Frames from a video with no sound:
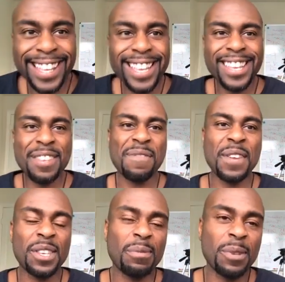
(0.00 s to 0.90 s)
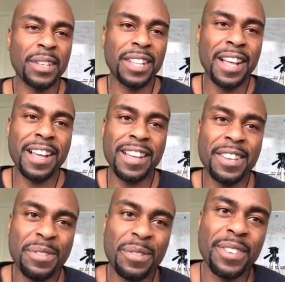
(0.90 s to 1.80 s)
Hey, Facebook
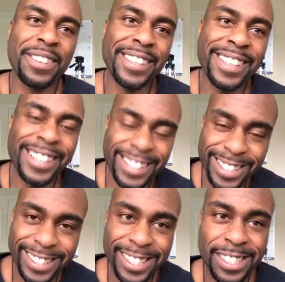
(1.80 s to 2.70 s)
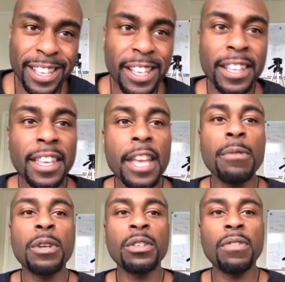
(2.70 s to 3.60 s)
Live. This is uh,
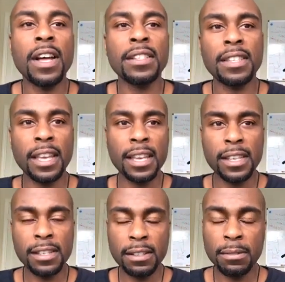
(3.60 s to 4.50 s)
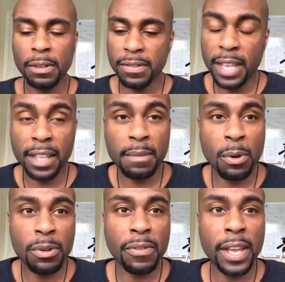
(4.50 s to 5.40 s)
again Rich Fontaine with Daily
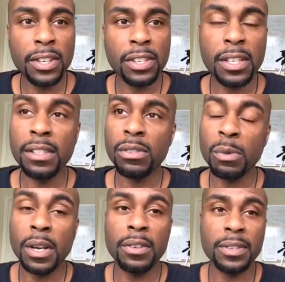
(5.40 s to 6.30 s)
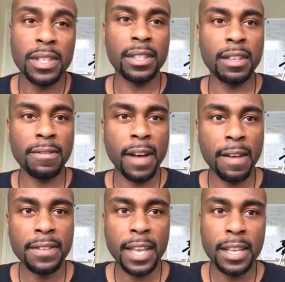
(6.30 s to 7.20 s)
Motivations
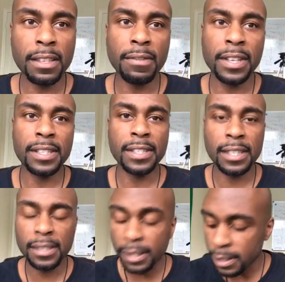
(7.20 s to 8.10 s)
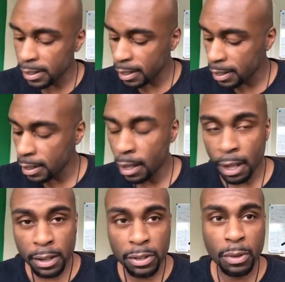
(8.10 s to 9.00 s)
365 Days of Consistency,
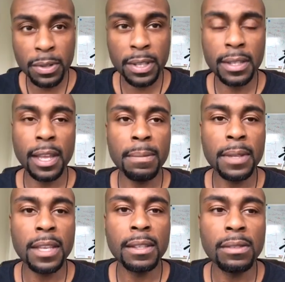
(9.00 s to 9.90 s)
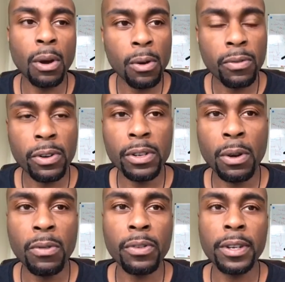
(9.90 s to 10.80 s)
doing the same things over and
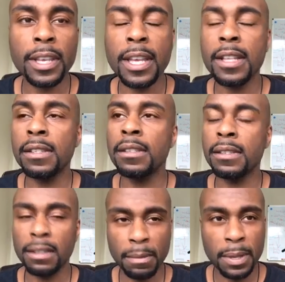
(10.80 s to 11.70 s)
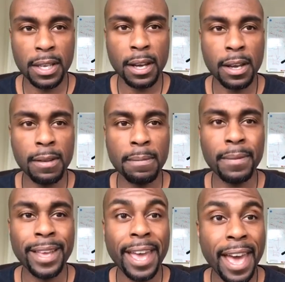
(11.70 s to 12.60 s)
over again till they become
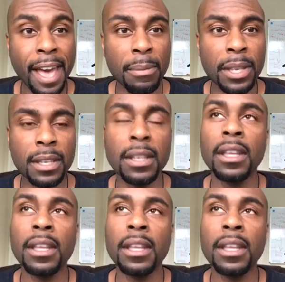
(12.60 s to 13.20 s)
habit.